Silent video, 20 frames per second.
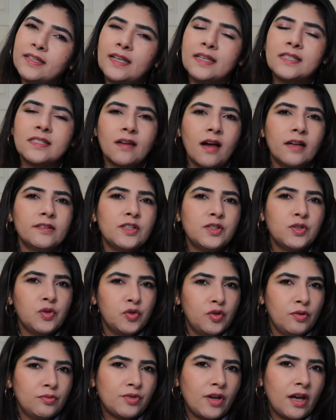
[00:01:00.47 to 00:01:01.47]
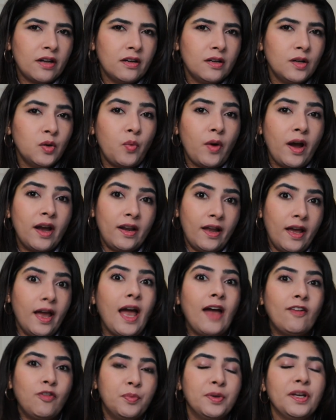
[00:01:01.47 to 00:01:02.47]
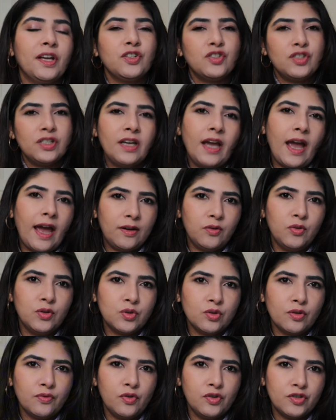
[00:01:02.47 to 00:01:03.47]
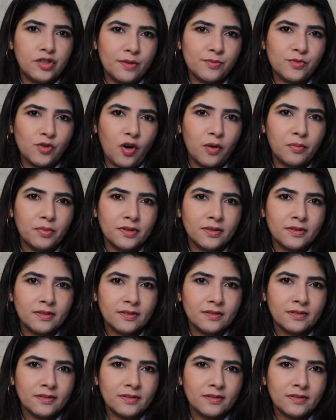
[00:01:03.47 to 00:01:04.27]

did I start this YouTube channel while I have a PhD and also a full-time job.